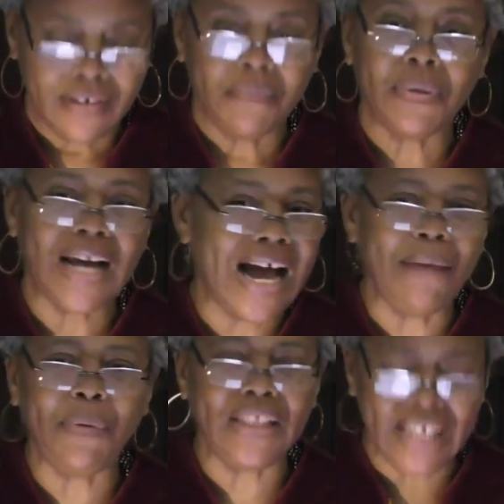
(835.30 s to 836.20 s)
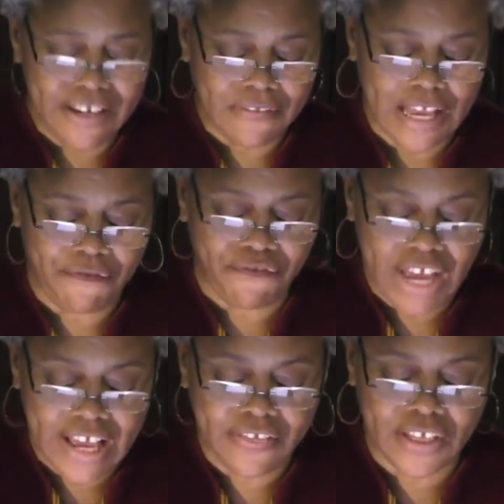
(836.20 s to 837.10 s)
But I believe that
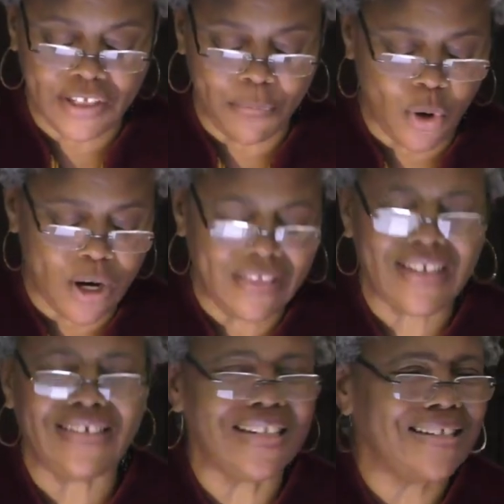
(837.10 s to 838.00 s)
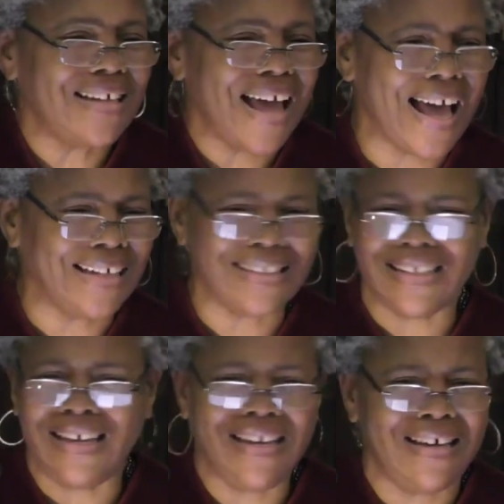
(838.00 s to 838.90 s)
faith is more than just
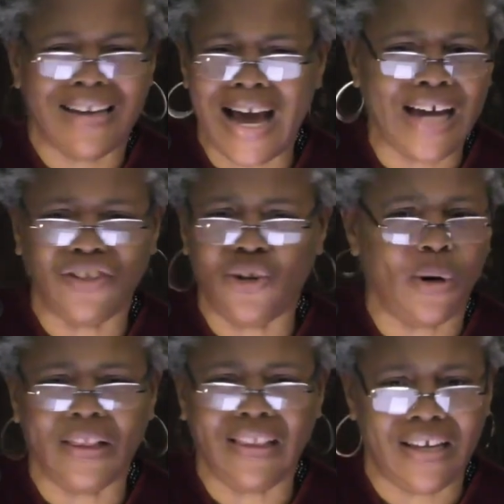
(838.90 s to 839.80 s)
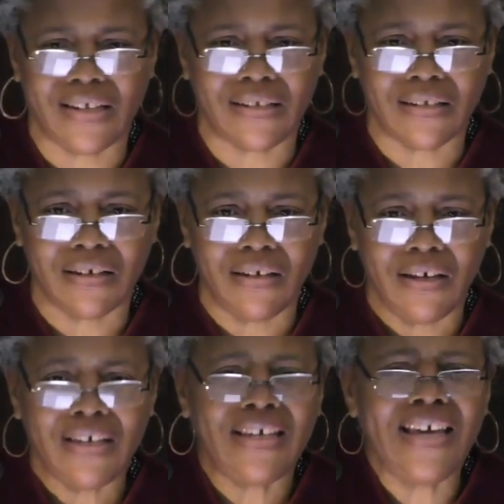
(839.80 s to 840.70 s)
asking God your list.
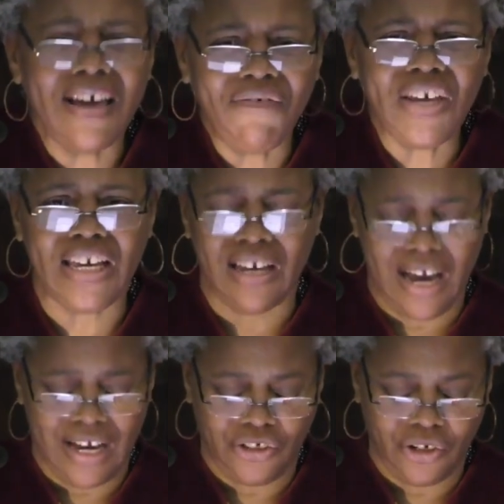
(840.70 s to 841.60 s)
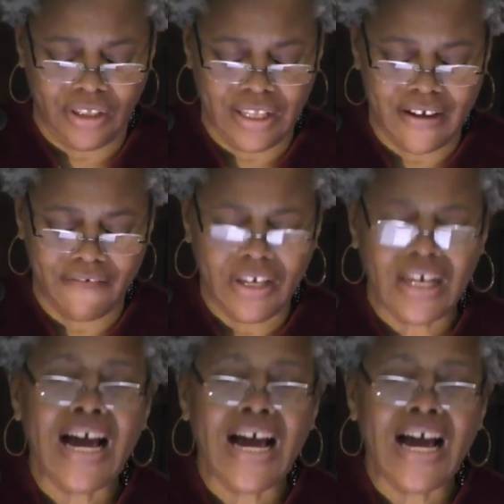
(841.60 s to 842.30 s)
Giving God your lift.